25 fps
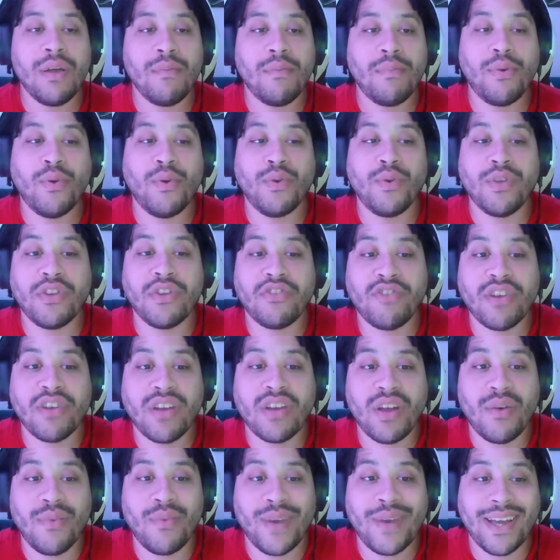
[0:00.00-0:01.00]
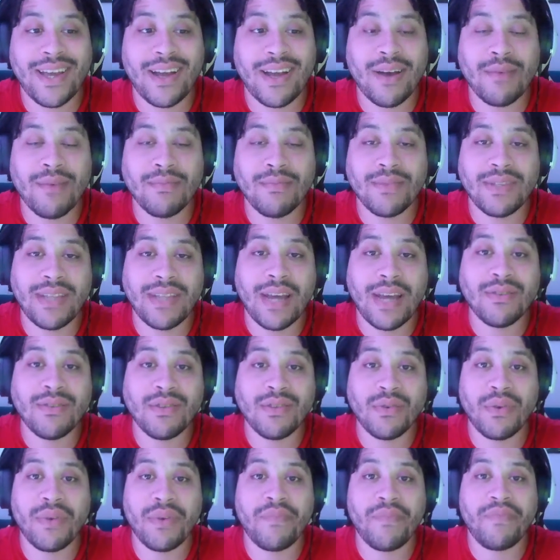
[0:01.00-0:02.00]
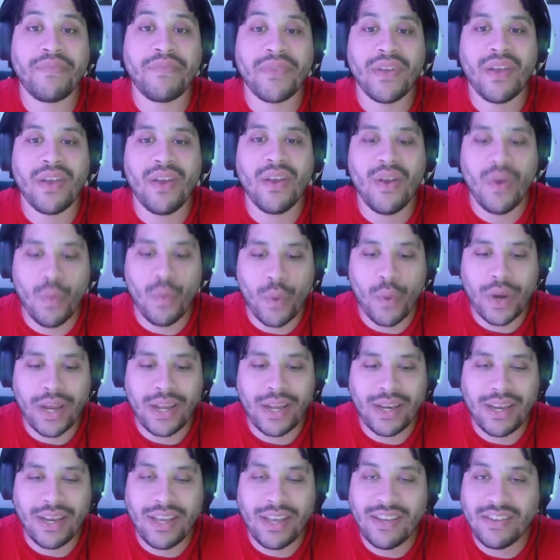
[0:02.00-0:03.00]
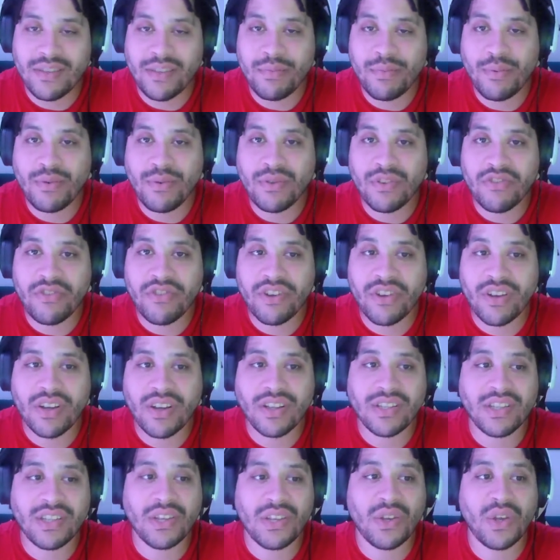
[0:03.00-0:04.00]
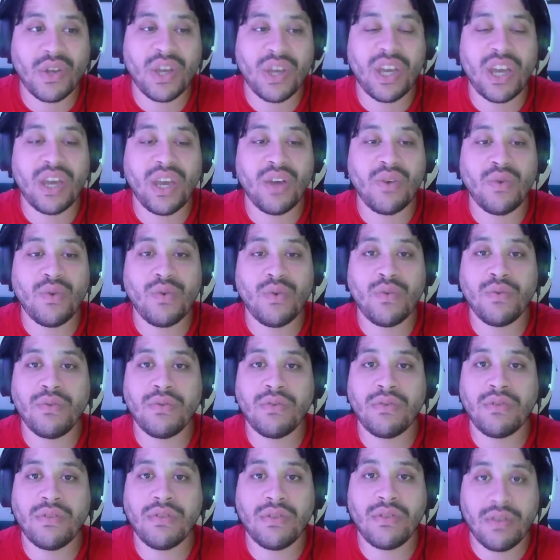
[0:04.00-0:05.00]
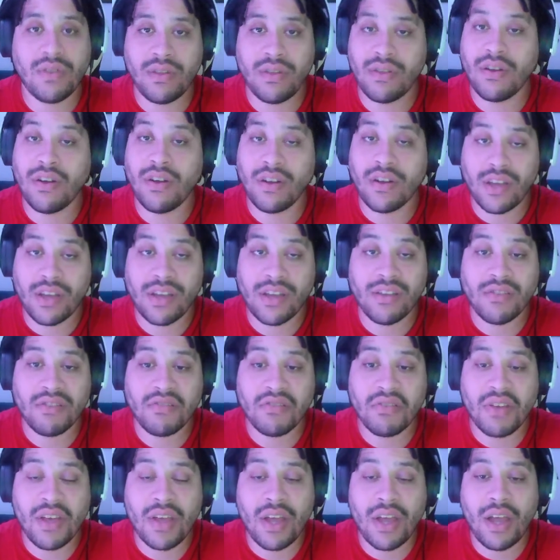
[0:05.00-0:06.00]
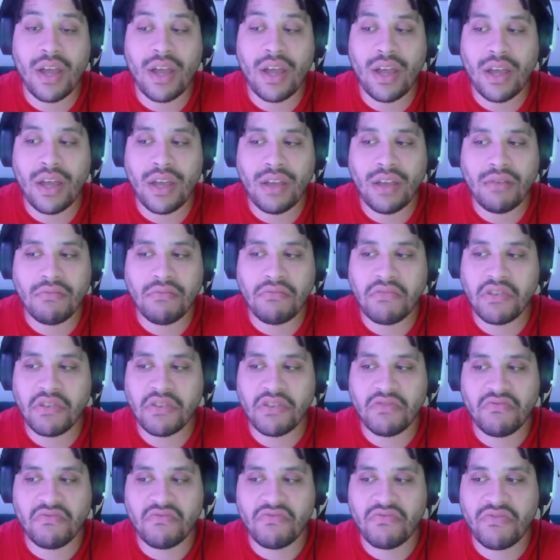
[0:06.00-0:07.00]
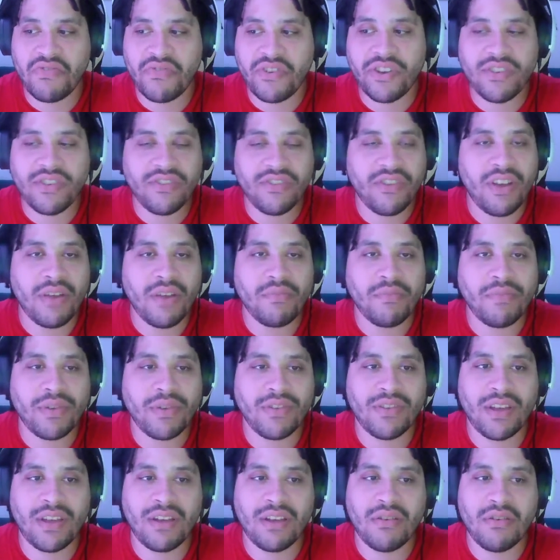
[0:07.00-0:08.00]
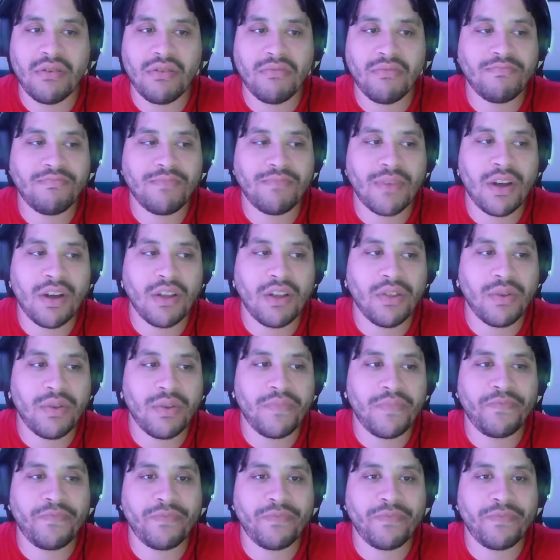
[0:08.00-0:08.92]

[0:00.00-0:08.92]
pull the trigger when it comes down to it. When he needs to pull the trigger to kill the targets, he just freezes up. He's like, no, can't do it.